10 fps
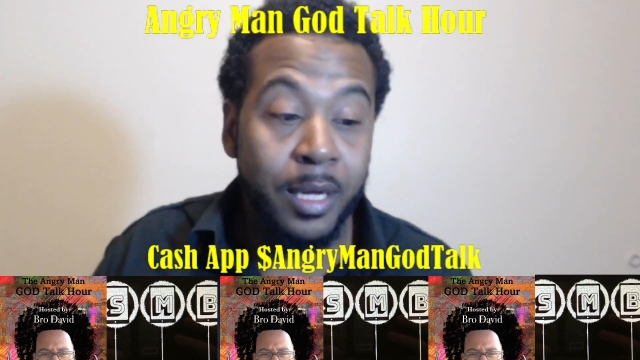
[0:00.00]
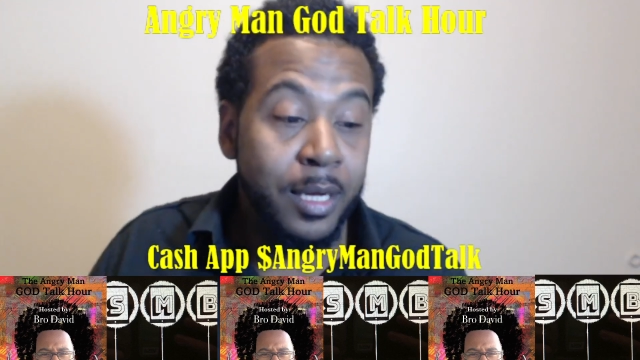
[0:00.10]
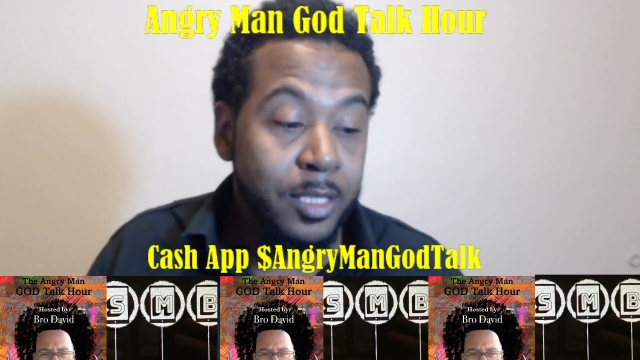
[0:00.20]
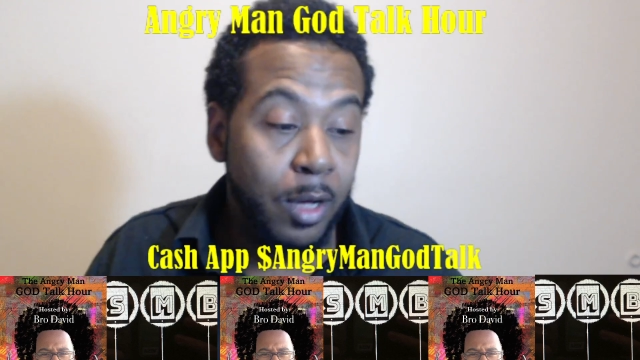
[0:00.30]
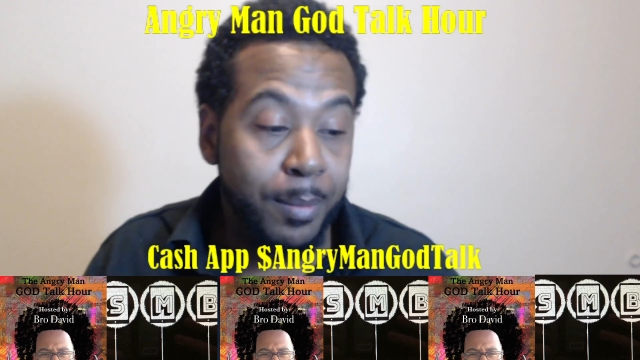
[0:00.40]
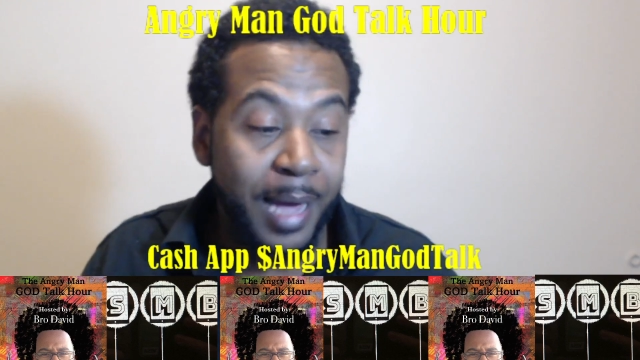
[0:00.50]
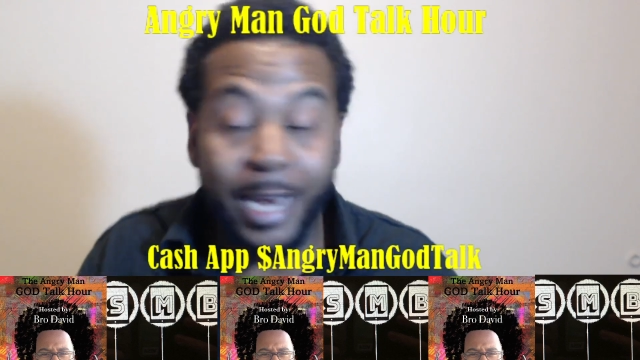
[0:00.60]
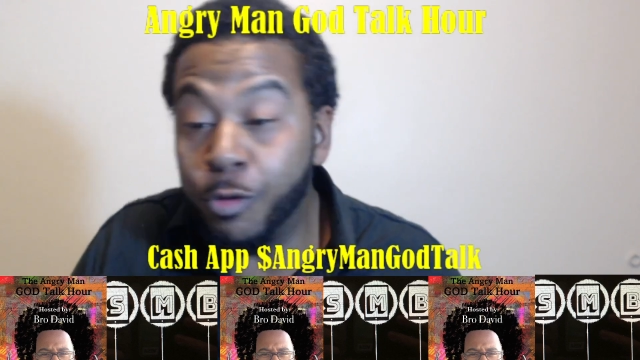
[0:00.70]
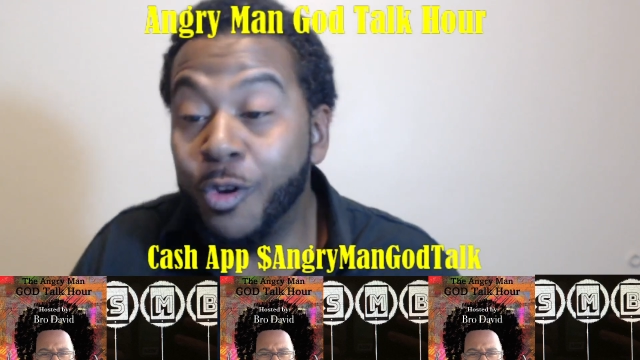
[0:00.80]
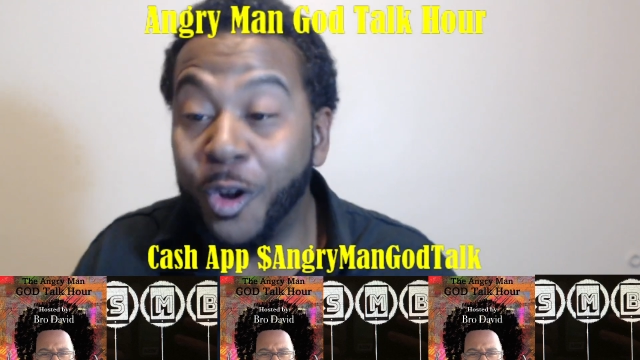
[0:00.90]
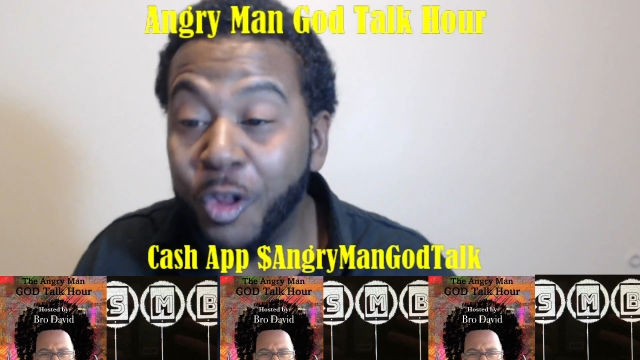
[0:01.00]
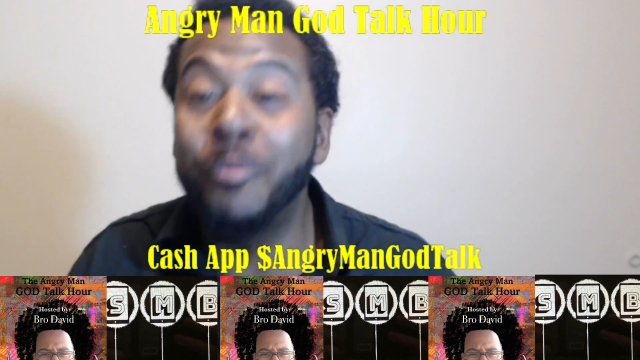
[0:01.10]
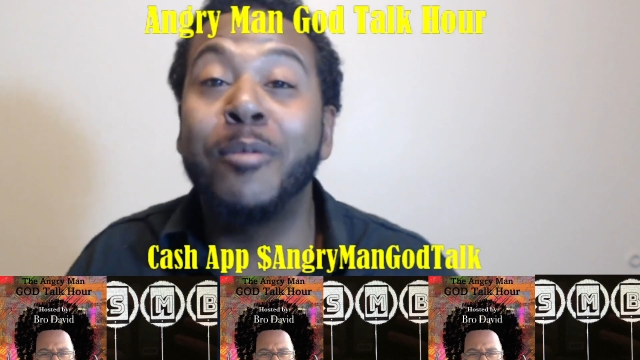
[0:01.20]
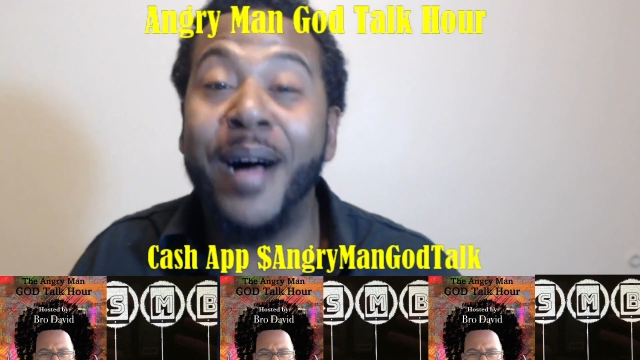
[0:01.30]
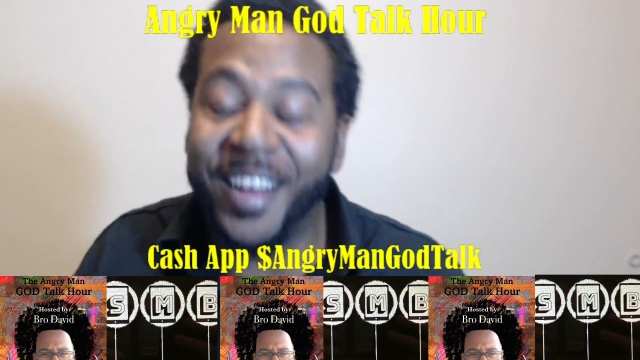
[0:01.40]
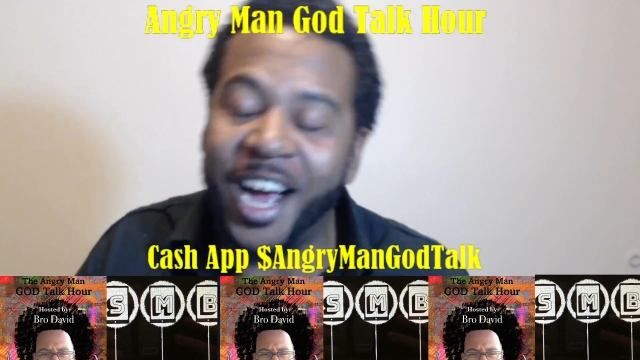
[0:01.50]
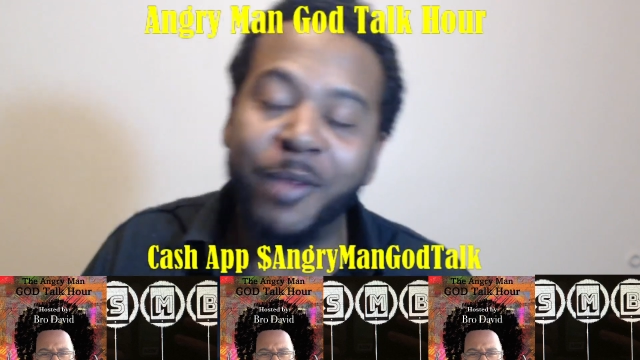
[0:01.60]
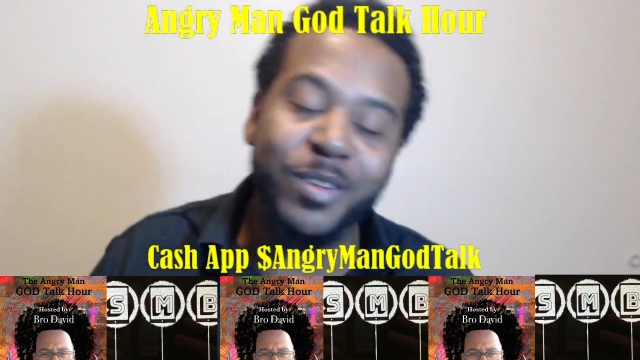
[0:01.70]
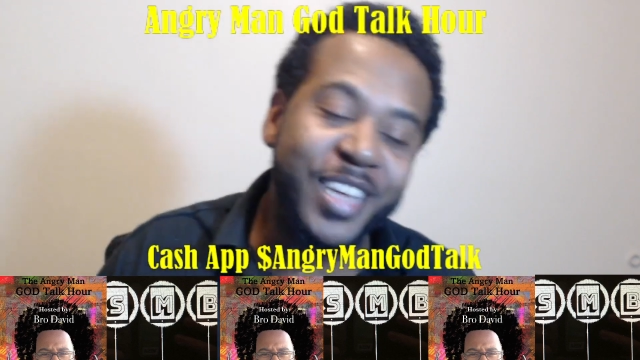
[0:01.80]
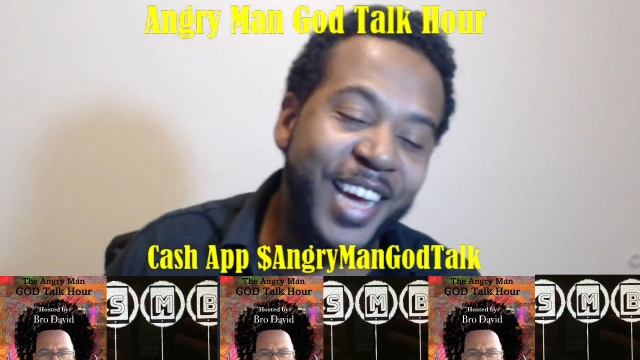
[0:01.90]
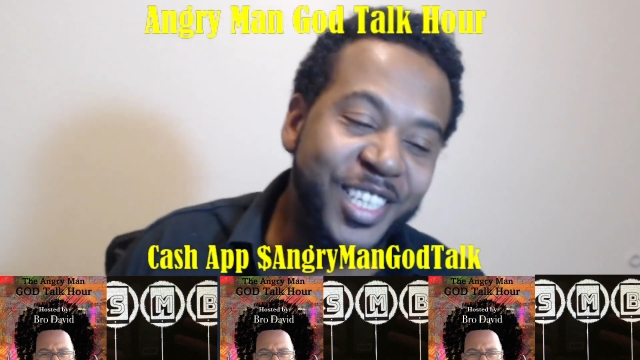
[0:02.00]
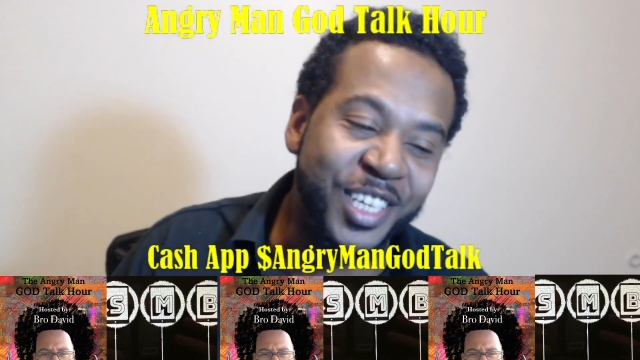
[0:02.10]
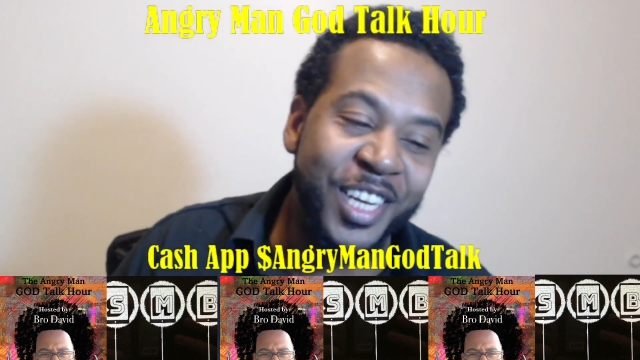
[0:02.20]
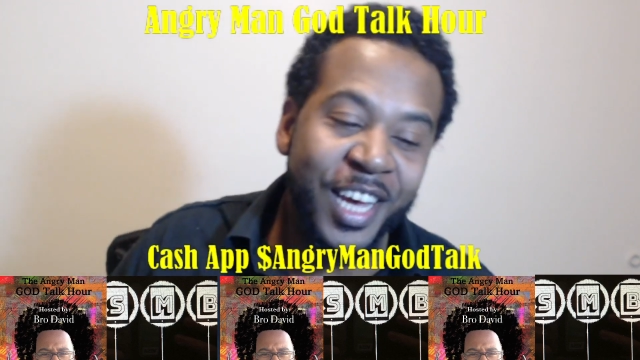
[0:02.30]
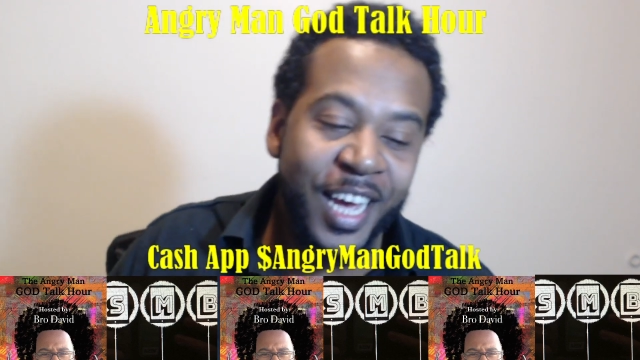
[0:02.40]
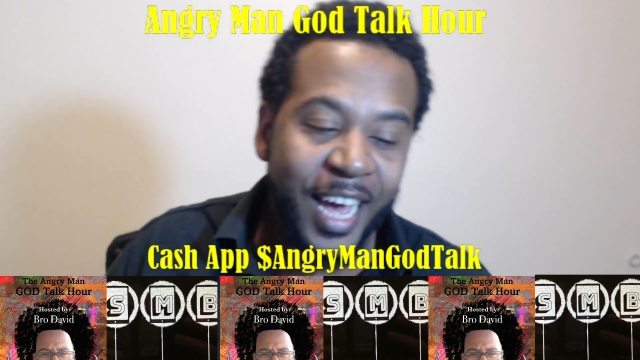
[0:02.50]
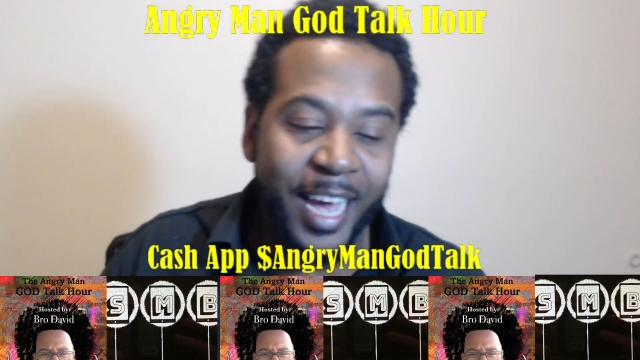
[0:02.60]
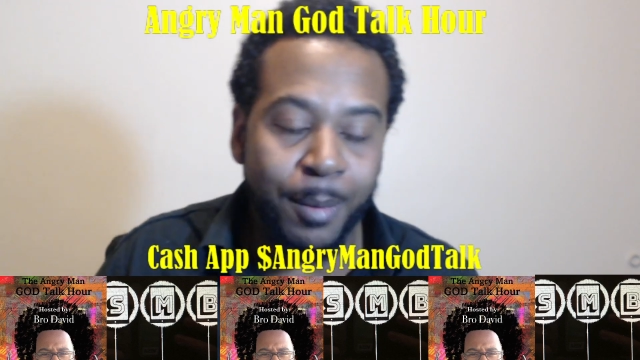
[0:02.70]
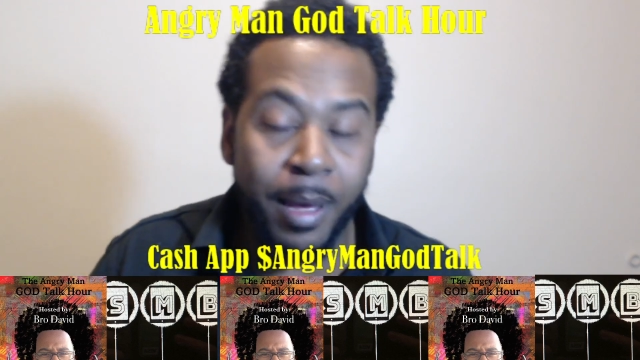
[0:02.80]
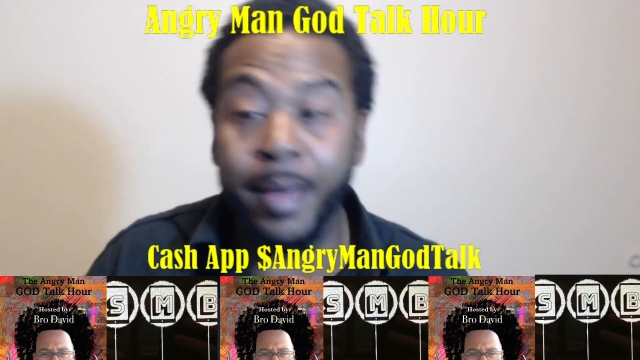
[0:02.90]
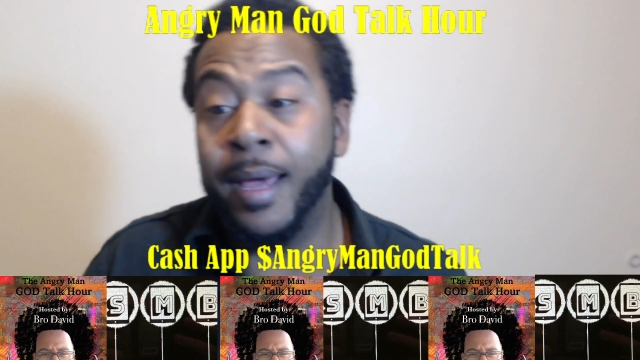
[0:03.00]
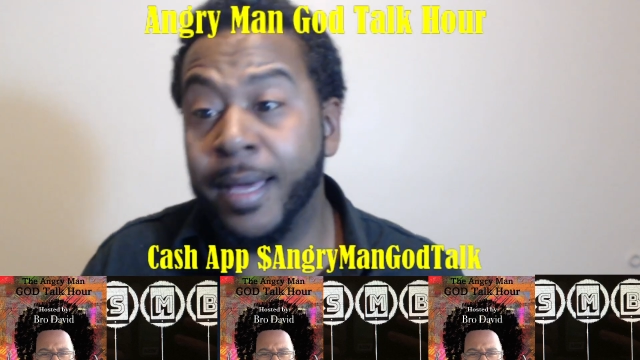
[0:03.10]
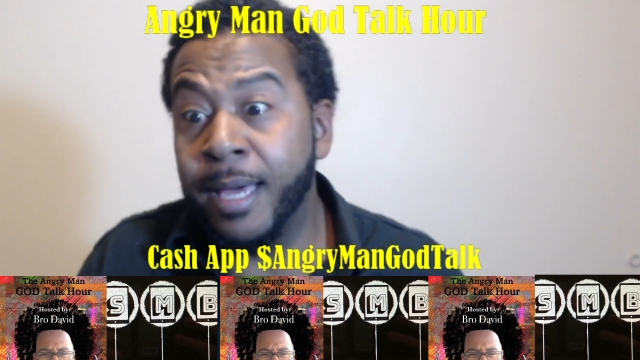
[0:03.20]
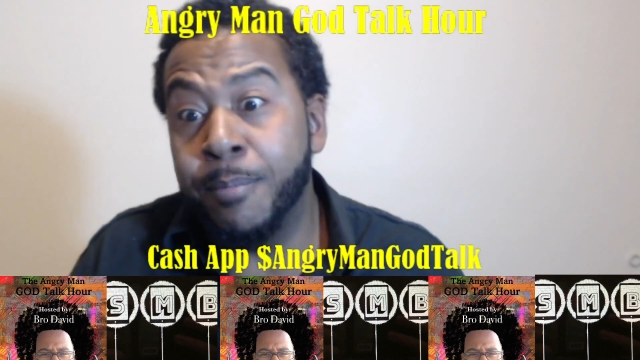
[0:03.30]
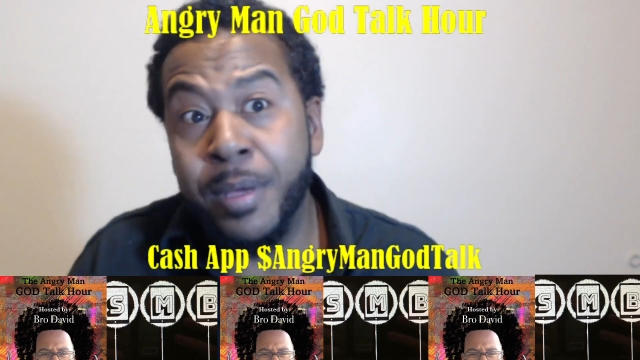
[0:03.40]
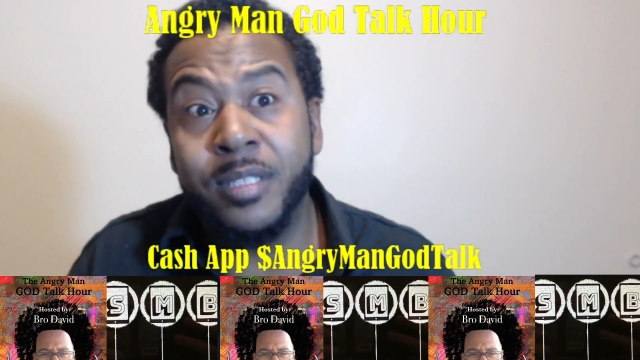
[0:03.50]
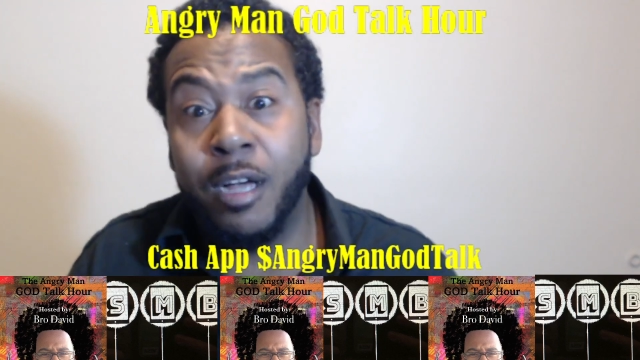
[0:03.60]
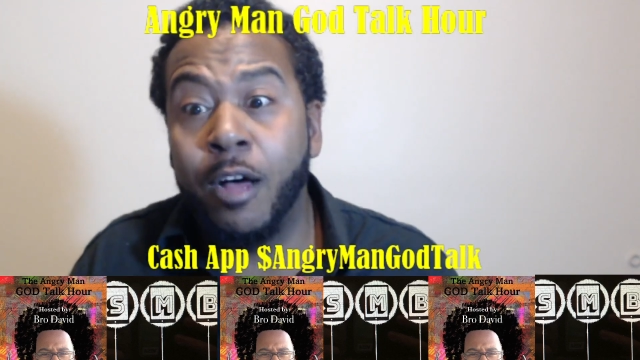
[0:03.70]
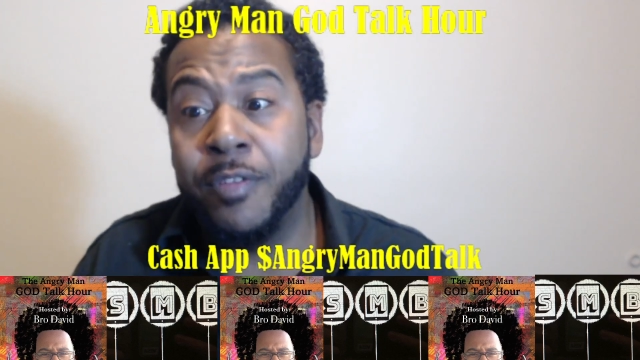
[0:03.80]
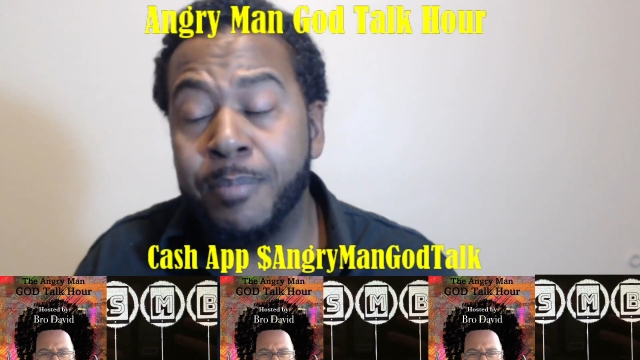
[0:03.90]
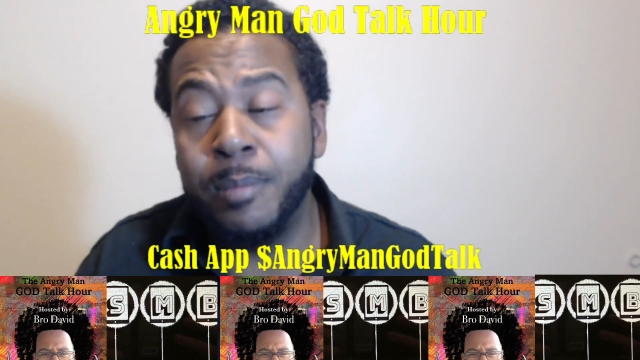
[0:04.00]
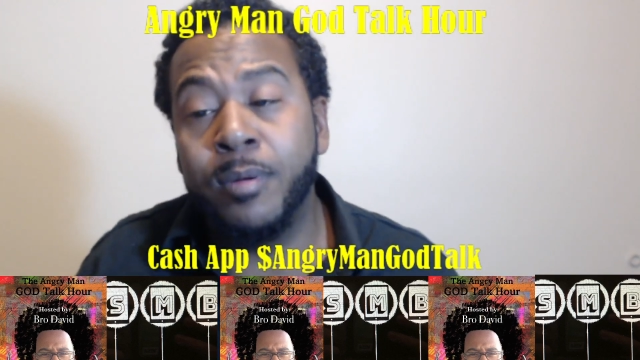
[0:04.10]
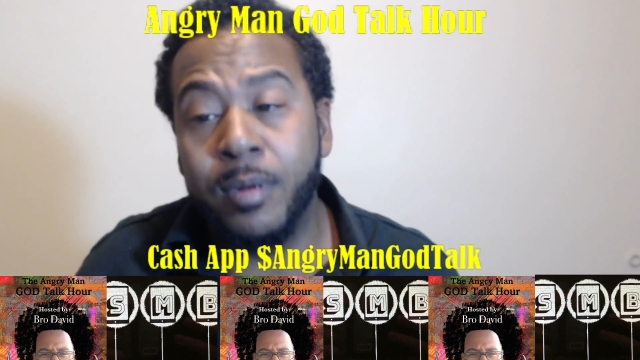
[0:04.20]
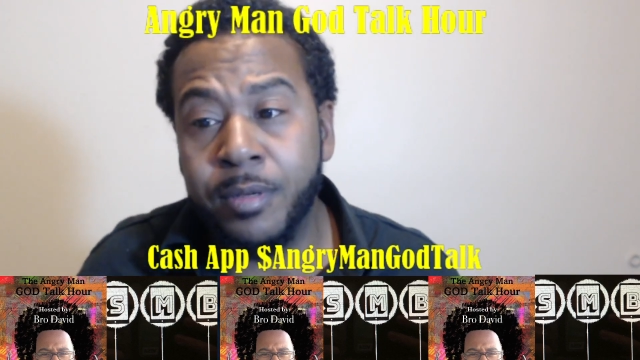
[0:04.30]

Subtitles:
so I do know a little bit about confrontation and getting pissed off and people